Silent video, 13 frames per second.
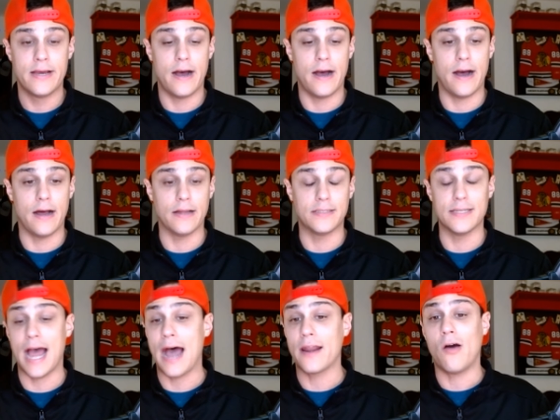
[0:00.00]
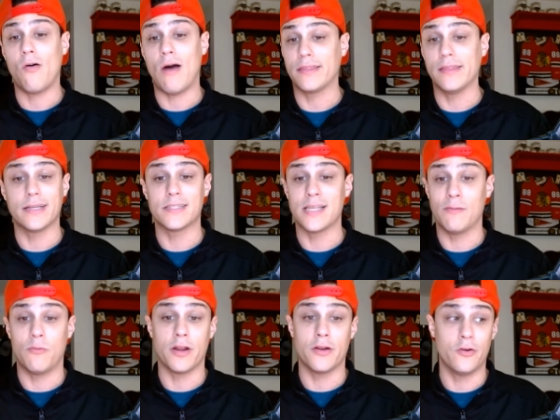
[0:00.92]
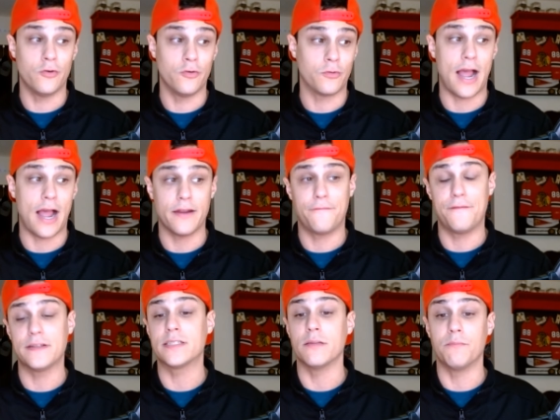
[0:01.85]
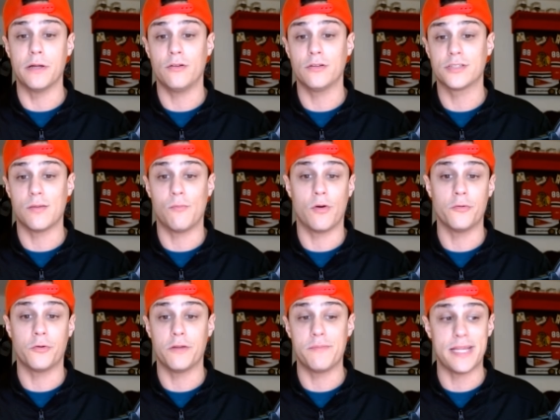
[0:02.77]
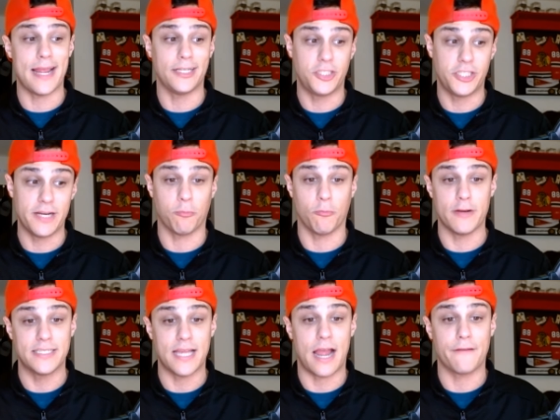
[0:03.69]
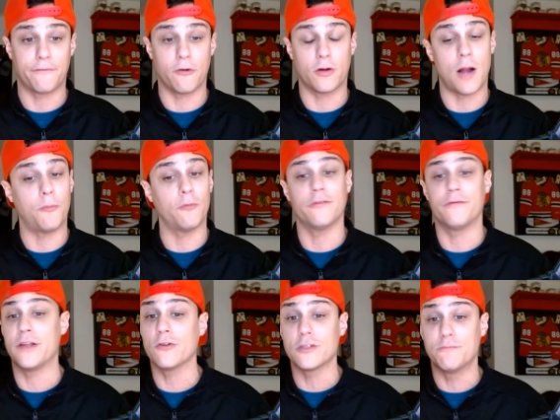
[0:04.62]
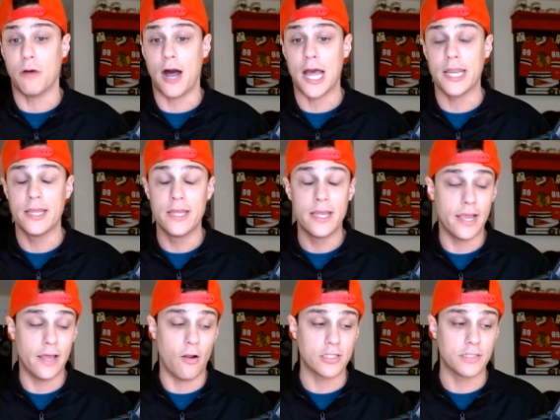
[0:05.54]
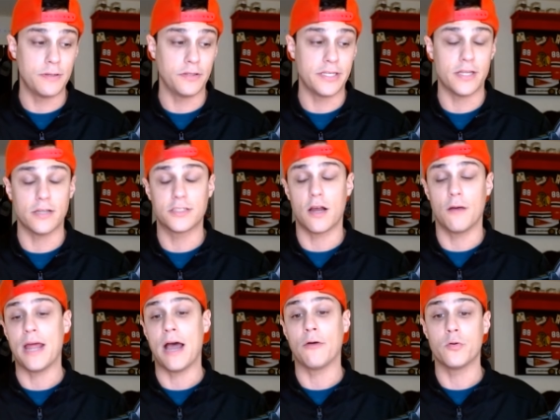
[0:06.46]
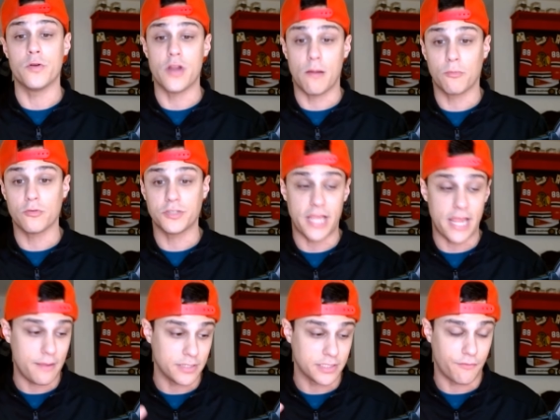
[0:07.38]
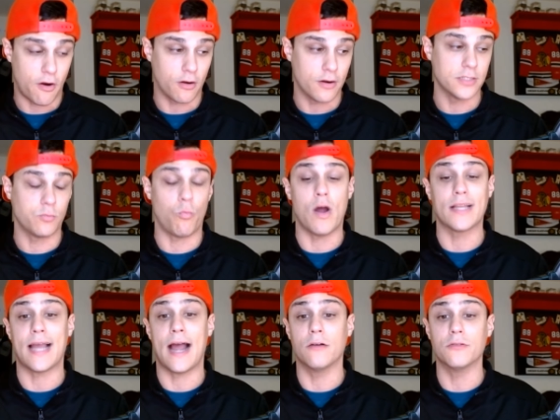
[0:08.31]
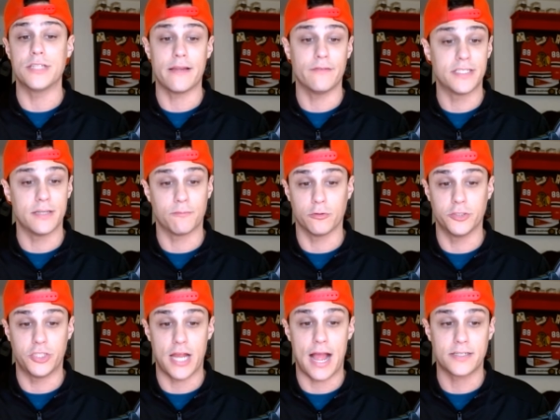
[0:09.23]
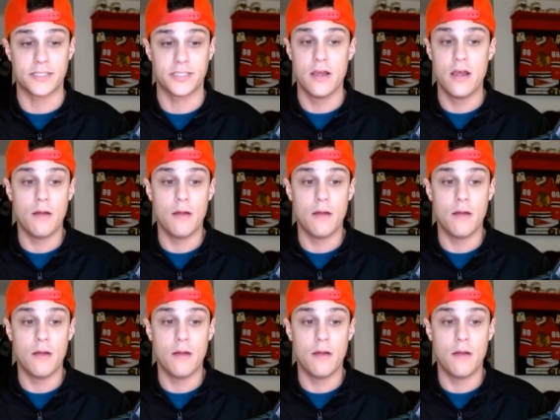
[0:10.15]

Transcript: Uh, Donato, I think, is someone who kind of fits the bill, someone who could be a cheap resign for a couple of years, but it ultimately does come down to a numbers game as far as what Kyle Davidson projects.